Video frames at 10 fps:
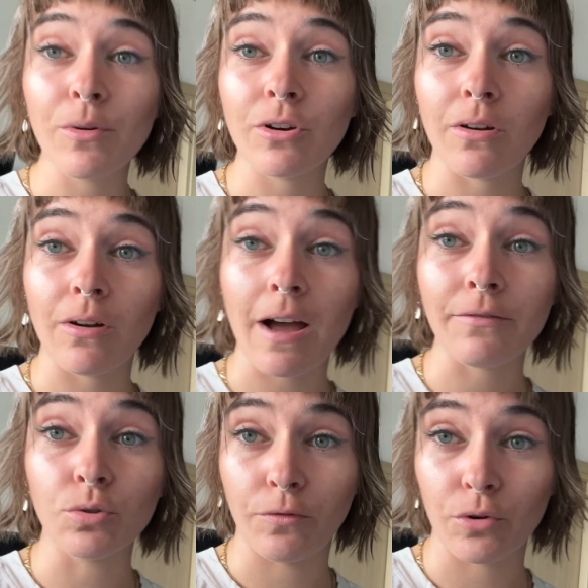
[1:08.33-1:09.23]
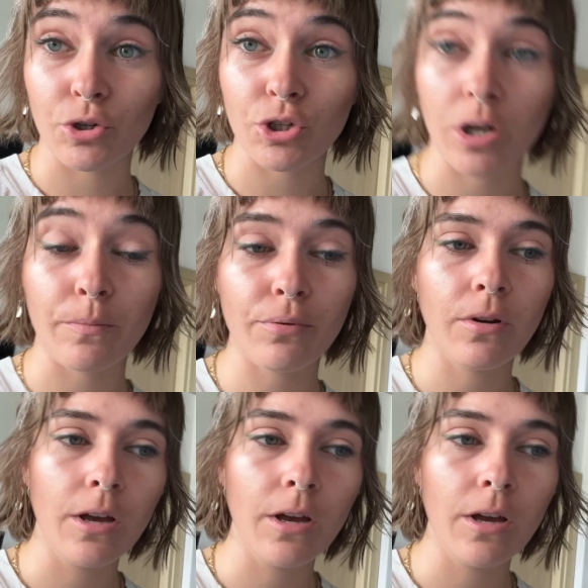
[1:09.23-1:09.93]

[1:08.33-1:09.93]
gonna have to Photoshop